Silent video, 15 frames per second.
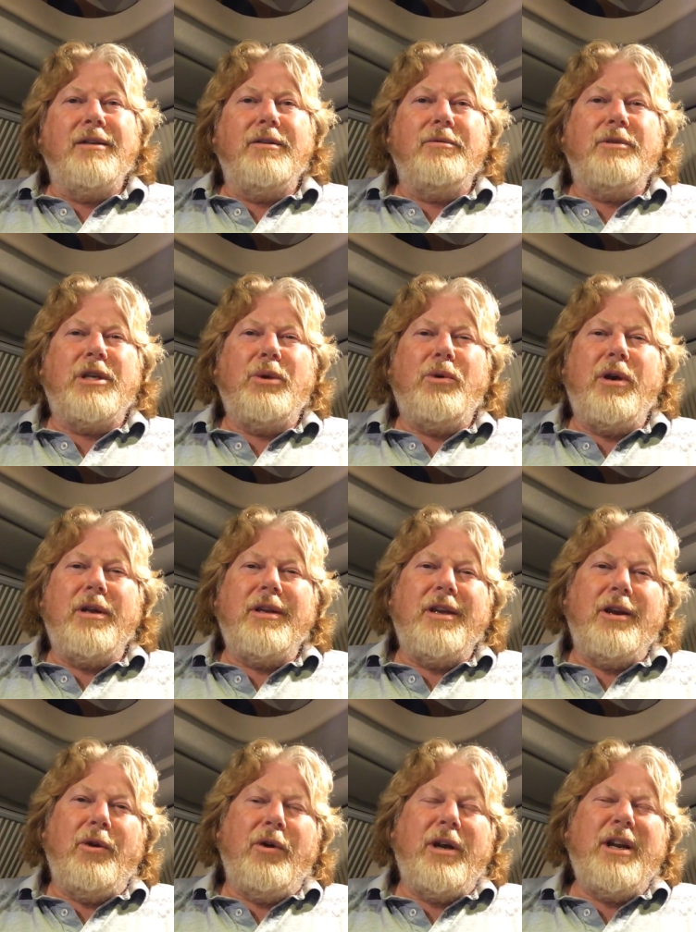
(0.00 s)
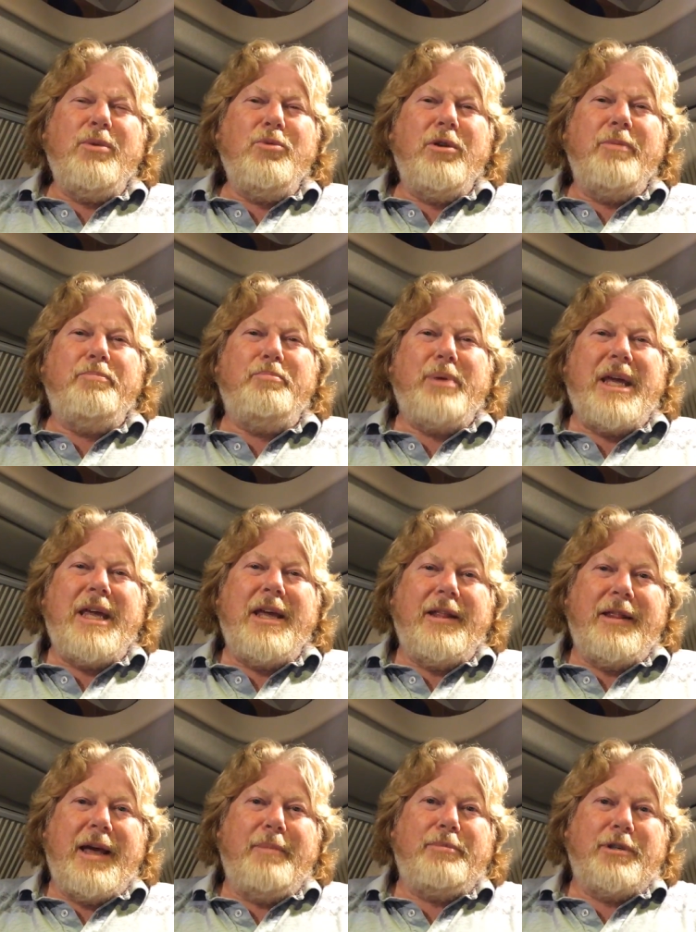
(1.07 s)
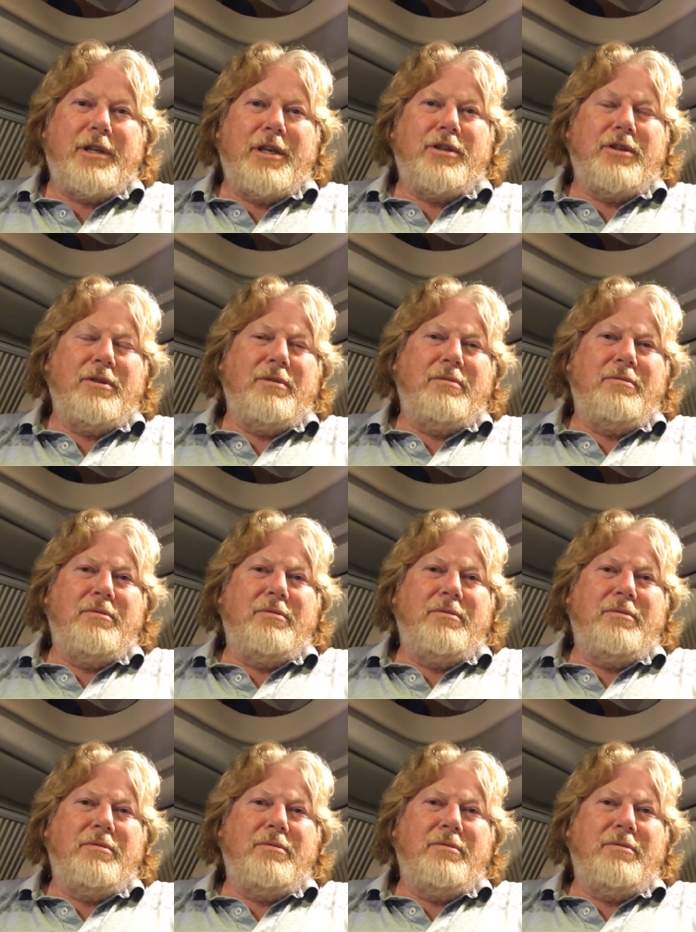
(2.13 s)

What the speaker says: I don't want to be in that position.